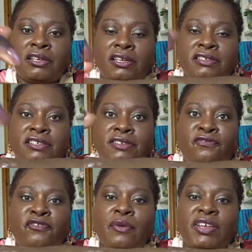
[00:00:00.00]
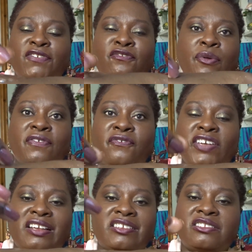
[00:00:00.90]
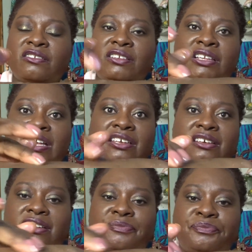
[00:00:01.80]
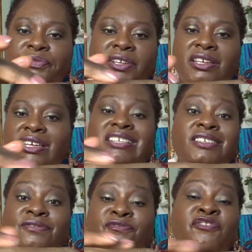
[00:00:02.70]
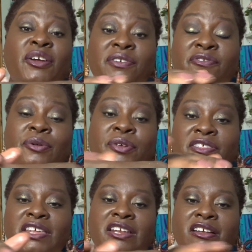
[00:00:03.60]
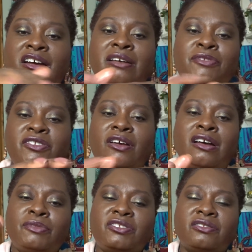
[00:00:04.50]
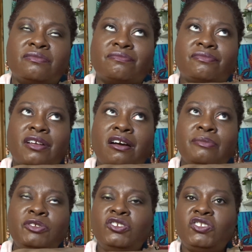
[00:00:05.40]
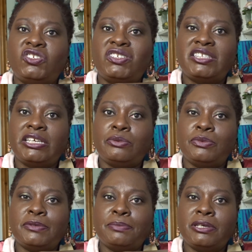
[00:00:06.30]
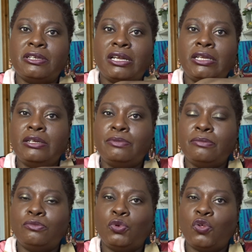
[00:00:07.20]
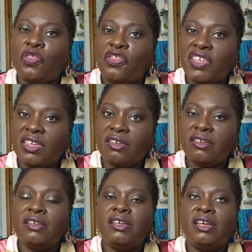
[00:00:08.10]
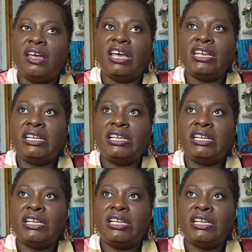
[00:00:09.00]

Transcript: This is very thin. It's not like this is very, very thin. I'm used to serums being a little bit more thicker and a